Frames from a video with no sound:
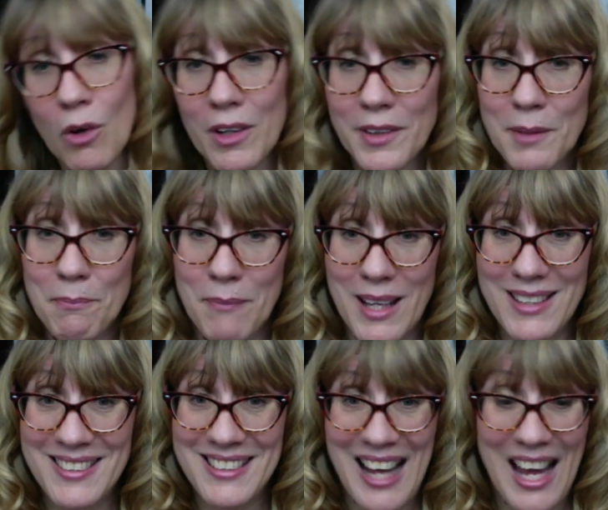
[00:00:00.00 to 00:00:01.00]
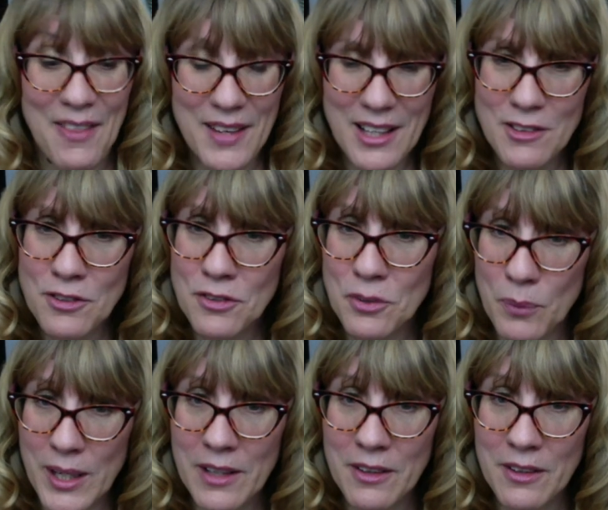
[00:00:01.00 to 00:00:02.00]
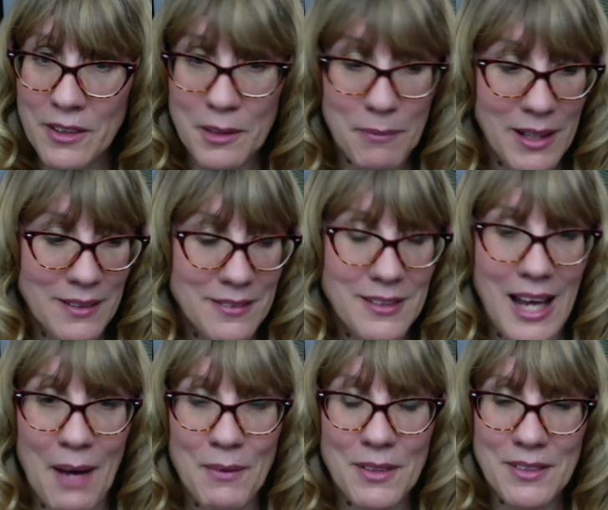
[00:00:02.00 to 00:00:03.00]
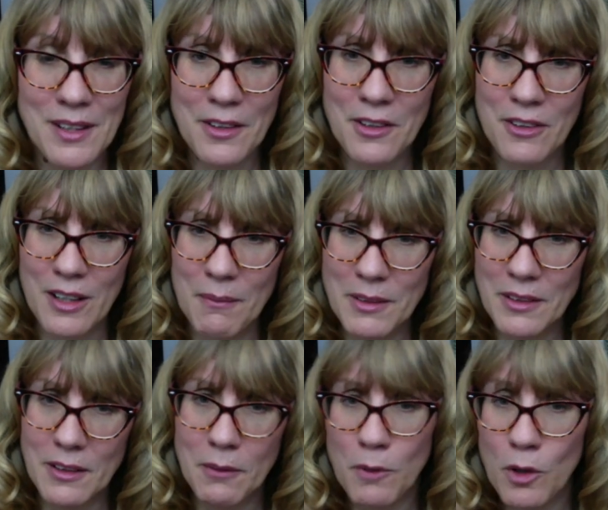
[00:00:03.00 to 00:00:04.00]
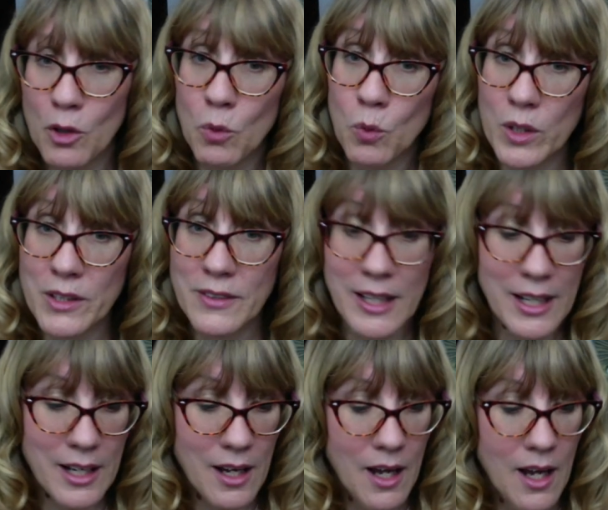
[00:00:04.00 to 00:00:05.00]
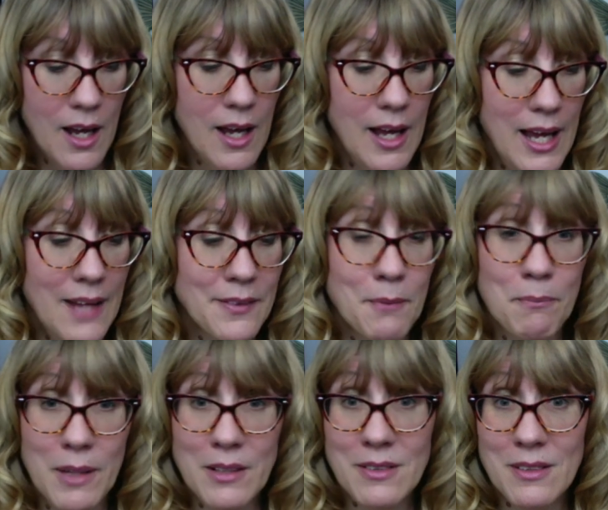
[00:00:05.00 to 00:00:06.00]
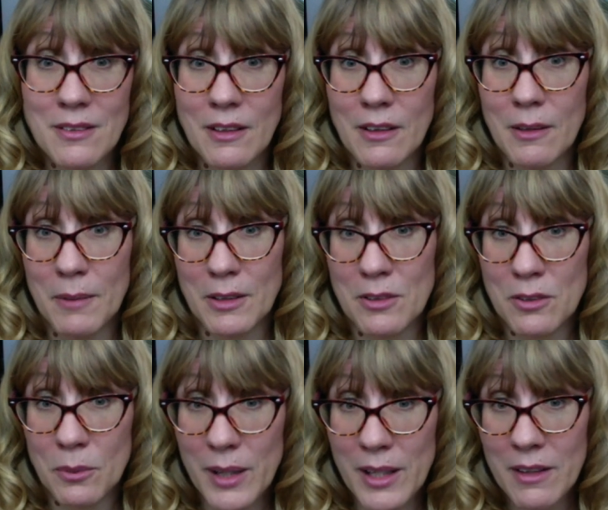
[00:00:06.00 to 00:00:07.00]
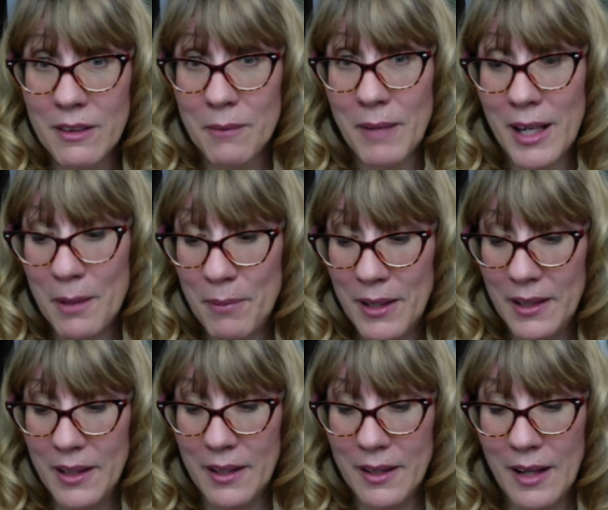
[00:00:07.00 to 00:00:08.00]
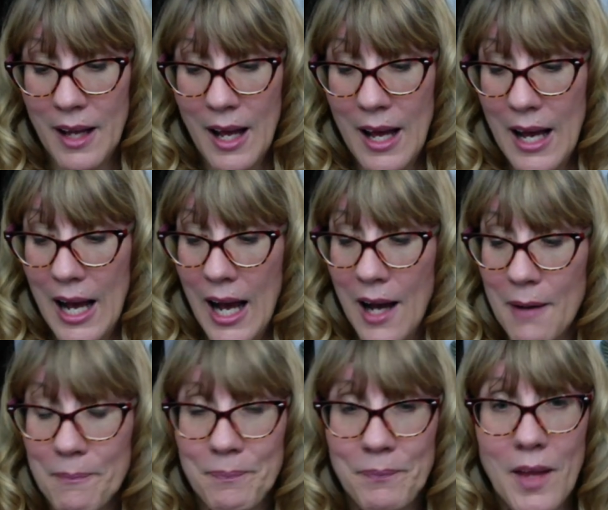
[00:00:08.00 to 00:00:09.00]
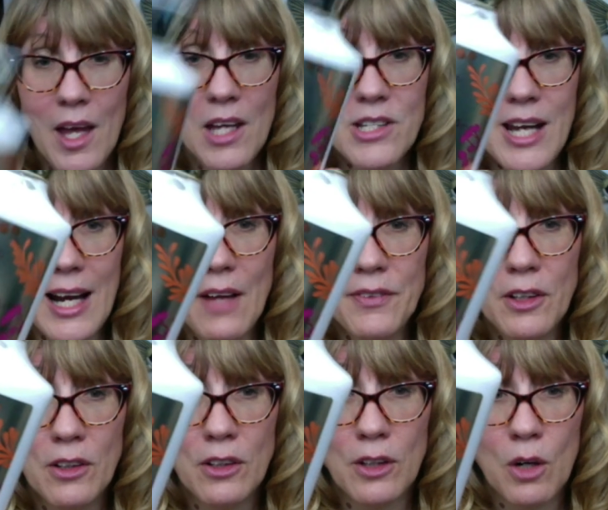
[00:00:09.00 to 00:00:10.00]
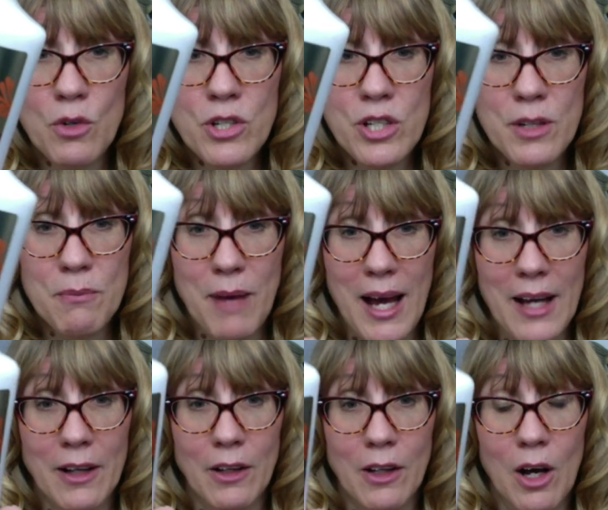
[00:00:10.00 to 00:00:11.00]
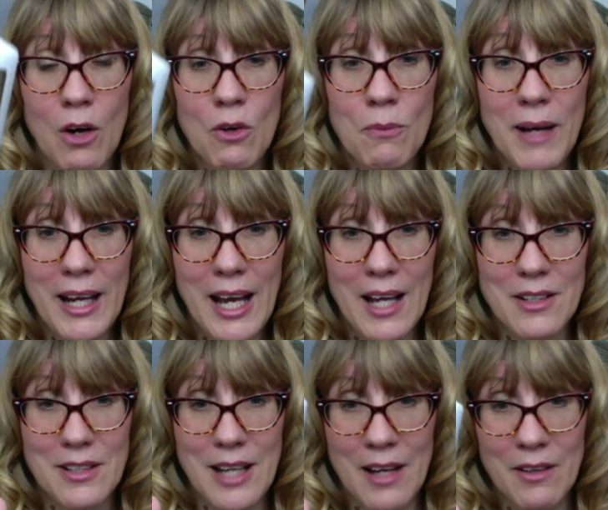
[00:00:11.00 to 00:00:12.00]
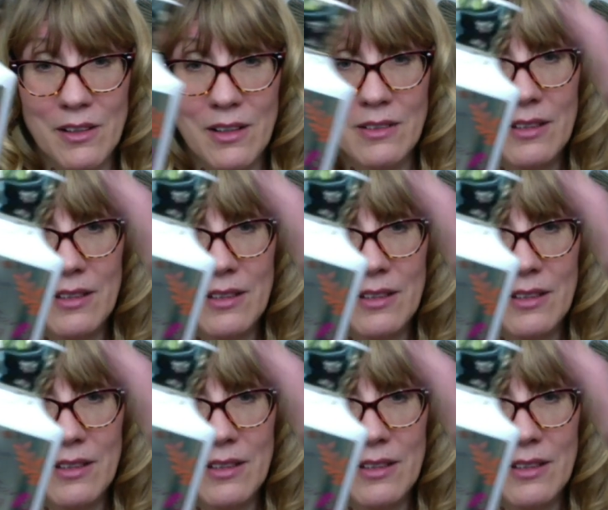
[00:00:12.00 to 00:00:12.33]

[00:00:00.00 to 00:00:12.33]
in the mist. I think it's sweeter in the mist. I would say the cream is a little more woodsy and the mist is a little bit sweeter in my opinion. Um, check out the lotion bottle. Oh my gosh, I, it's